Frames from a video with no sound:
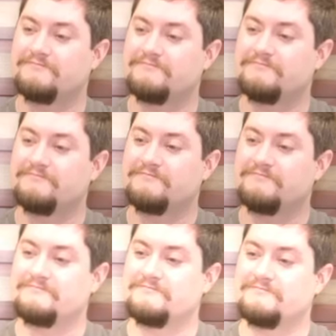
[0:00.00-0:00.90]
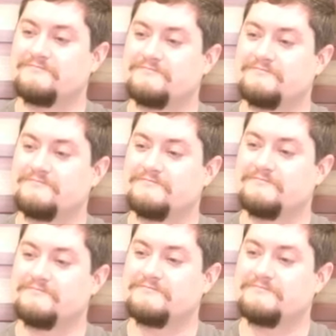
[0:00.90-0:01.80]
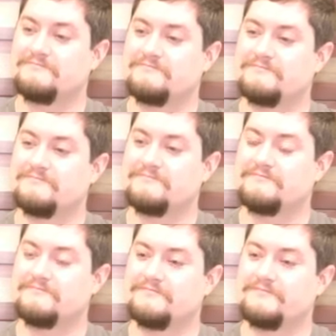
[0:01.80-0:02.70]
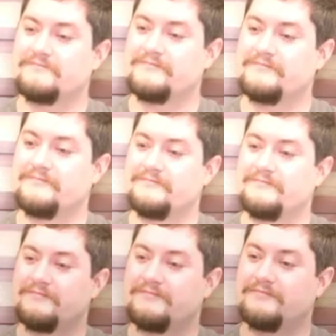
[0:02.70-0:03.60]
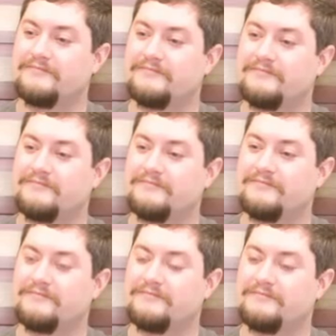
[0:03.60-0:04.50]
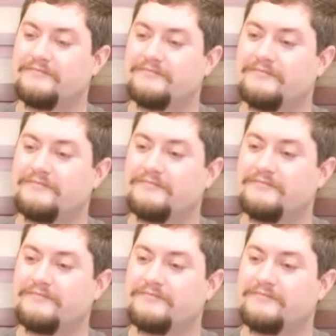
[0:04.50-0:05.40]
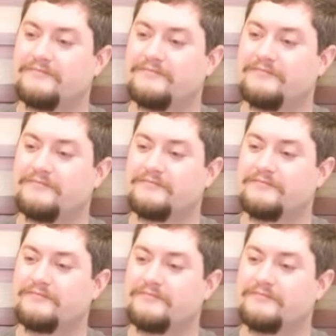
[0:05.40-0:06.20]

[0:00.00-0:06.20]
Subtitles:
The person shown says nothing.